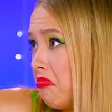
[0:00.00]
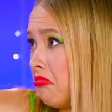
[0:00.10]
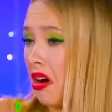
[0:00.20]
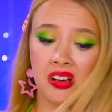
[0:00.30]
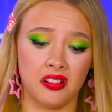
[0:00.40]

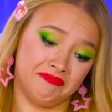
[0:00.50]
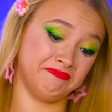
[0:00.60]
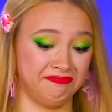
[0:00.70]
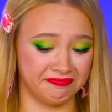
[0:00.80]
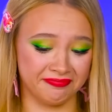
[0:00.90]
nice!
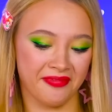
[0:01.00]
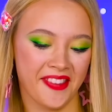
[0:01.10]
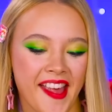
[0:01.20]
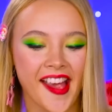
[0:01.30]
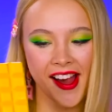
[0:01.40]

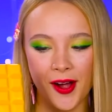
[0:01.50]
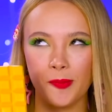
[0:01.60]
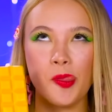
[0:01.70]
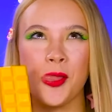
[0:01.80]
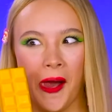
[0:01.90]
Now
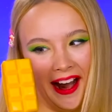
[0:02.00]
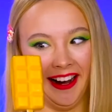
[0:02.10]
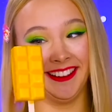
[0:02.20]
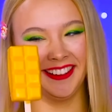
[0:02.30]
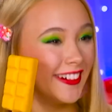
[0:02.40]
to get to
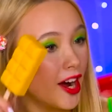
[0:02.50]
these